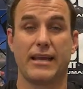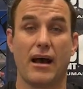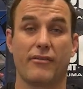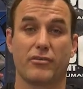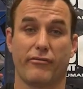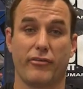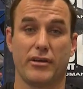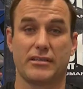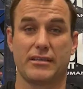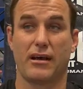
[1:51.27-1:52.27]
yeah, after the
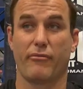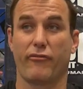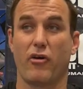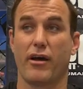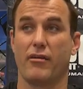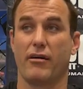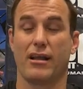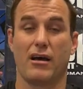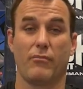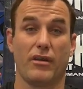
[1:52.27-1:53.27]
first um, fight night,
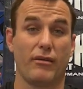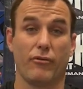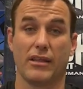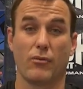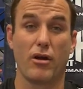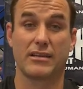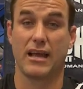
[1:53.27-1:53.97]
um, it really worked